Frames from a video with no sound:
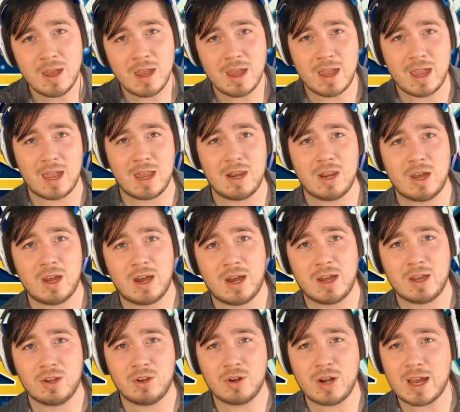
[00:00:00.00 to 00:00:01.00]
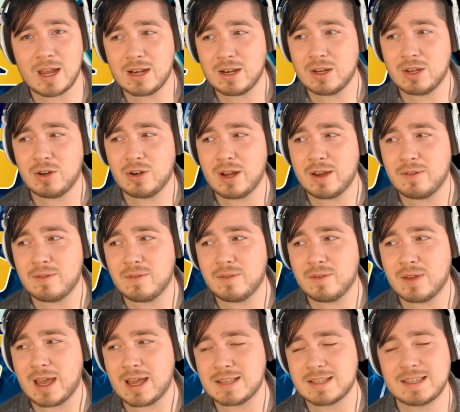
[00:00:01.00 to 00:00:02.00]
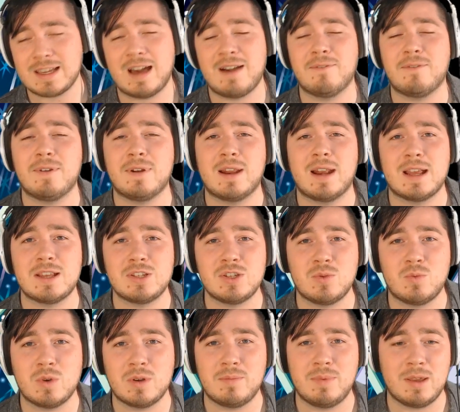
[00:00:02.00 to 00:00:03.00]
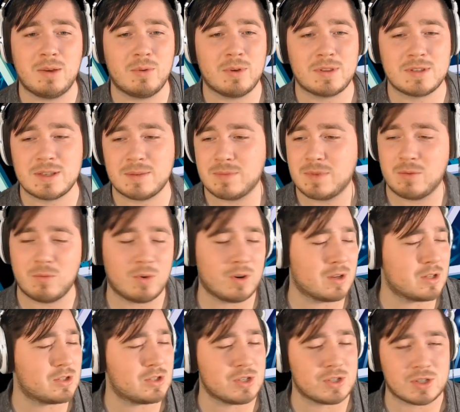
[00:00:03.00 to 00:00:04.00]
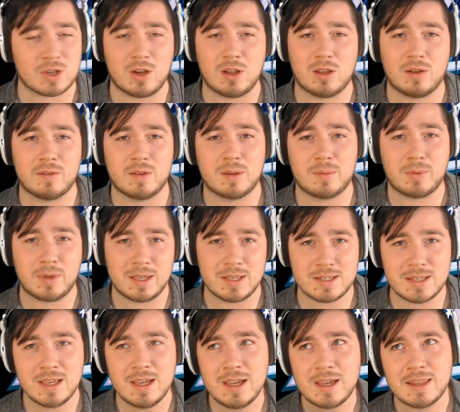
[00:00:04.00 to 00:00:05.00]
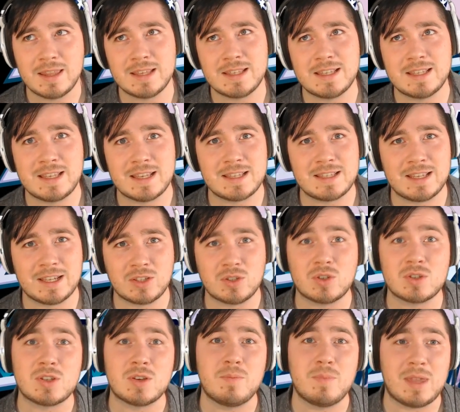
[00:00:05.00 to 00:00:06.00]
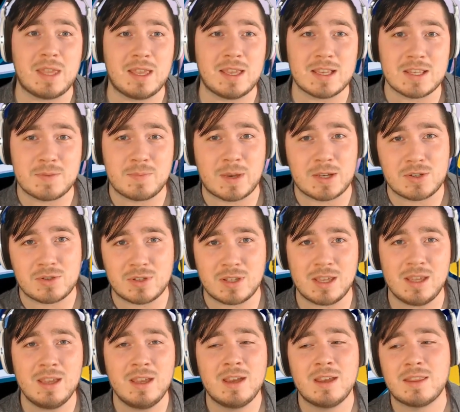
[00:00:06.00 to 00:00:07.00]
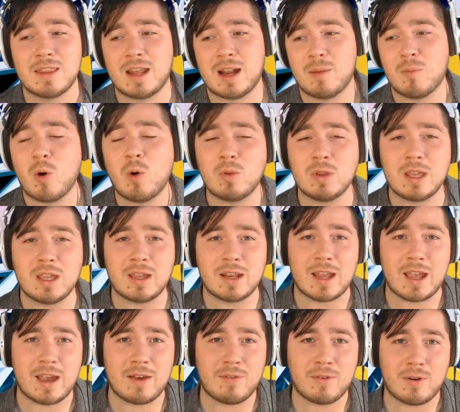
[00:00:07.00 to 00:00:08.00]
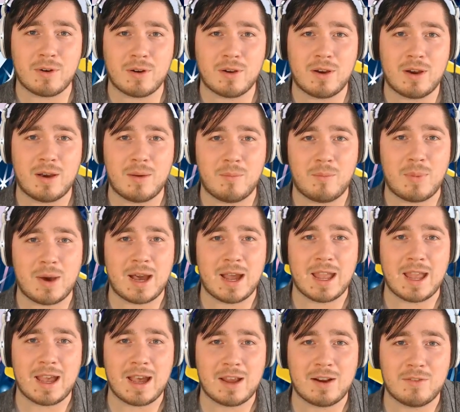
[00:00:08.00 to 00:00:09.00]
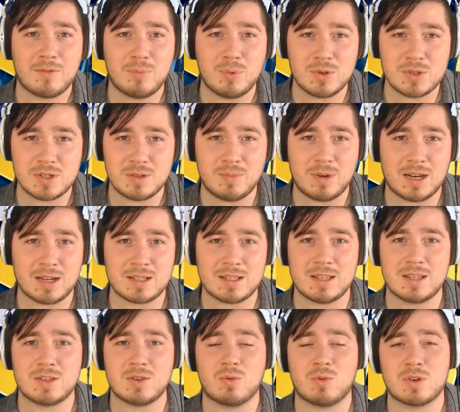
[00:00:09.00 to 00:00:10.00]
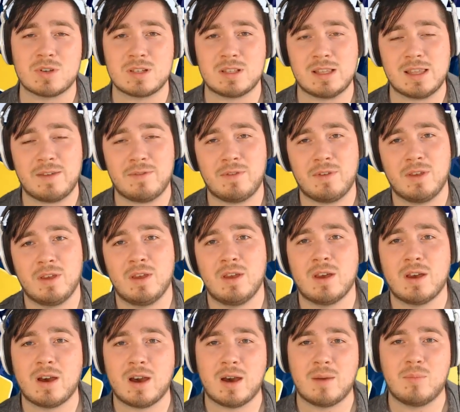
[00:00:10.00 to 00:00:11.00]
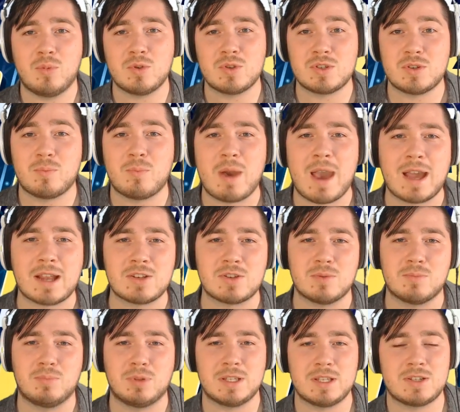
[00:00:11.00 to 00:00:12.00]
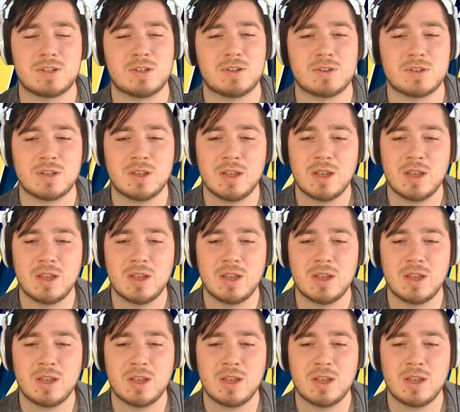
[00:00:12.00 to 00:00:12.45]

and you're not as confident as you would be with something where it's just all over the place. This is a signal to me especially that I'm only going to ever buy out of booster boxes or sleeved booster packs or blisters.